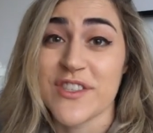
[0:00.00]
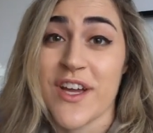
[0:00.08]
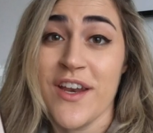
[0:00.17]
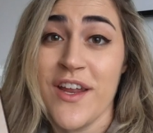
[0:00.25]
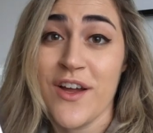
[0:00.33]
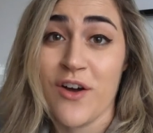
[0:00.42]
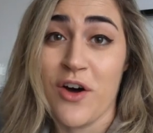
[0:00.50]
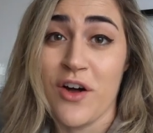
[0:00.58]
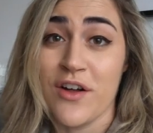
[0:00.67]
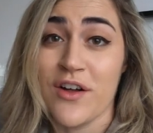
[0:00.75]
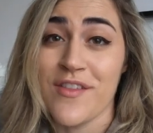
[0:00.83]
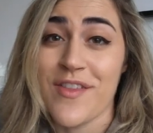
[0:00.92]
got a
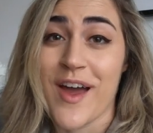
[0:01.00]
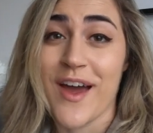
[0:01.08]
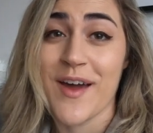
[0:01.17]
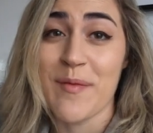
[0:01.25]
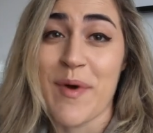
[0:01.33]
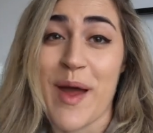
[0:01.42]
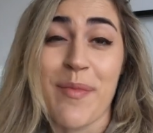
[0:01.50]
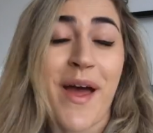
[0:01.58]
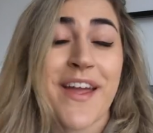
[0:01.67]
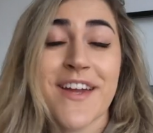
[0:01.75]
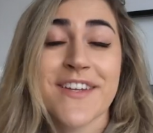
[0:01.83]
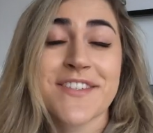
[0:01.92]
call that my
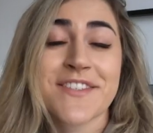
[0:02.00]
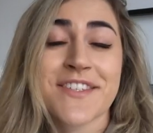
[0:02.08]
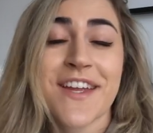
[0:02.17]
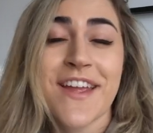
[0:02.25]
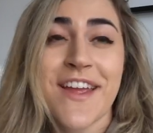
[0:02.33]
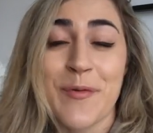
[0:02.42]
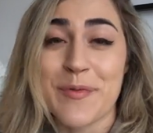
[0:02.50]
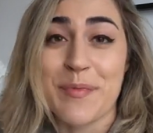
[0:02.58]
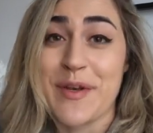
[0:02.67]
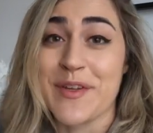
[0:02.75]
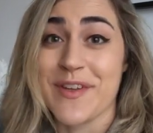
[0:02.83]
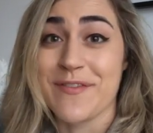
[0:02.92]
package was
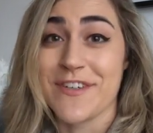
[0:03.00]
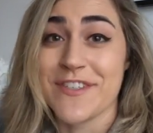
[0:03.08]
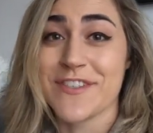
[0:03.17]
being delivered.